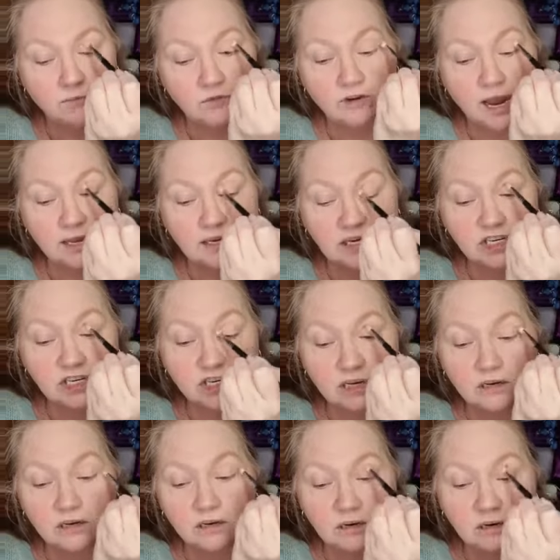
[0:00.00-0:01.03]

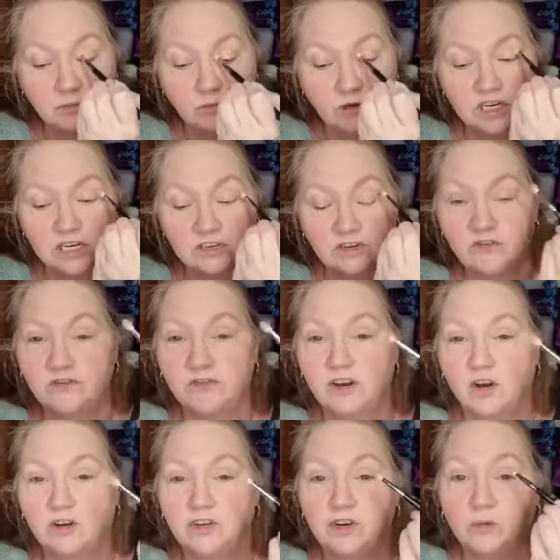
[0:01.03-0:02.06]
transition, which is, if you're
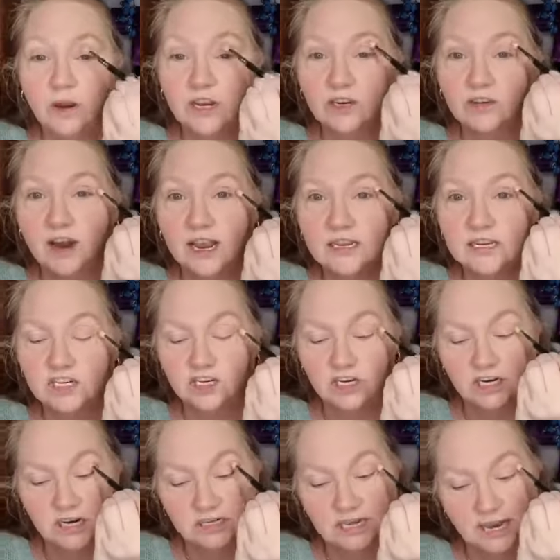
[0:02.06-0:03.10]
not sure where your
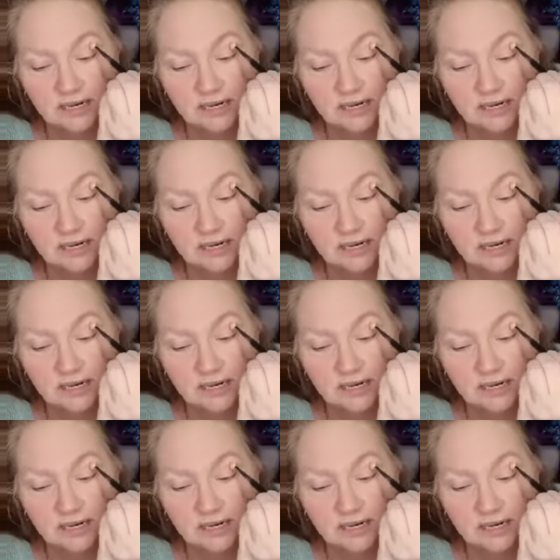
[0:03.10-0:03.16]
transition is,